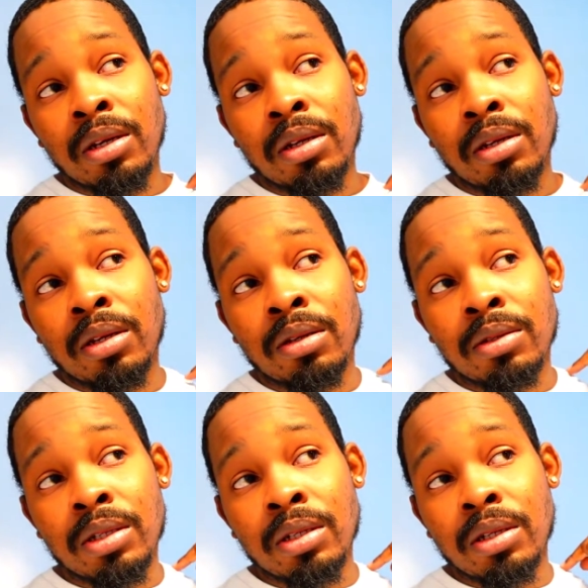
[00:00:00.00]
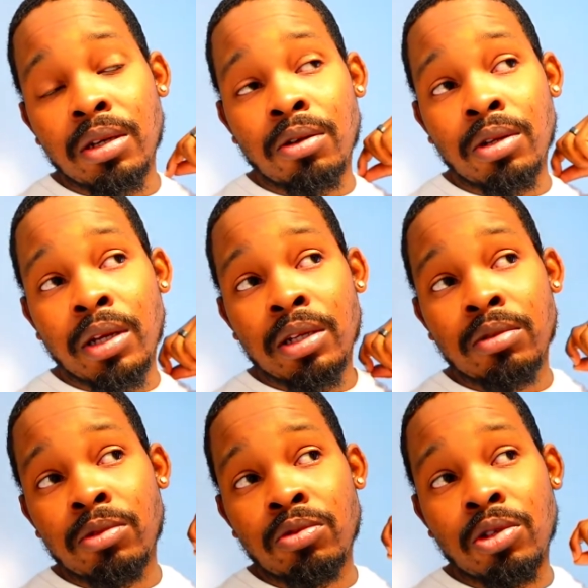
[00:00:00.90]
You know what I'm saying? Go look at
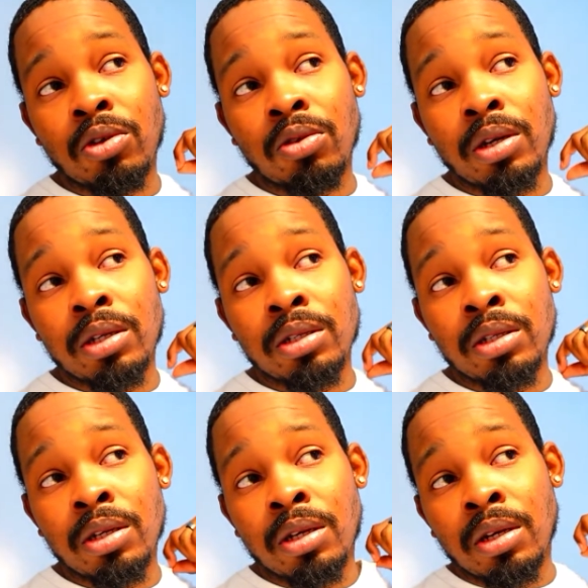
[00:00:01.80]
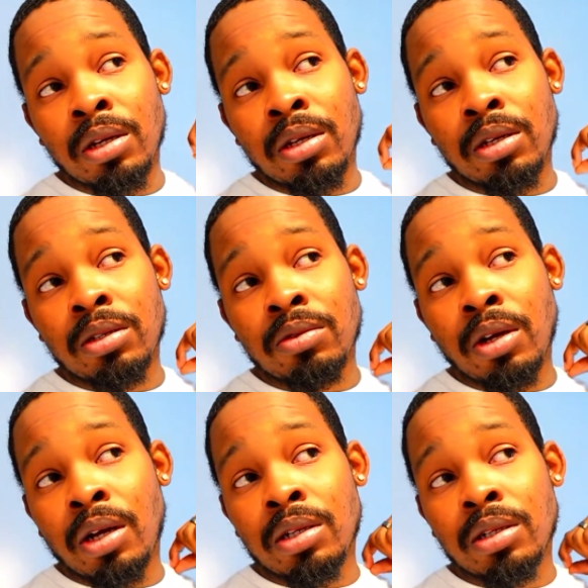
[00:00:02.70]
some new toys. As you
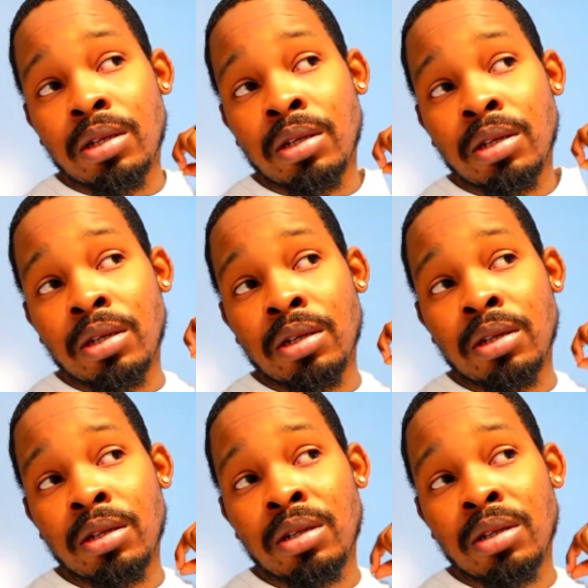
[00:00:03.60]
know, I, uh,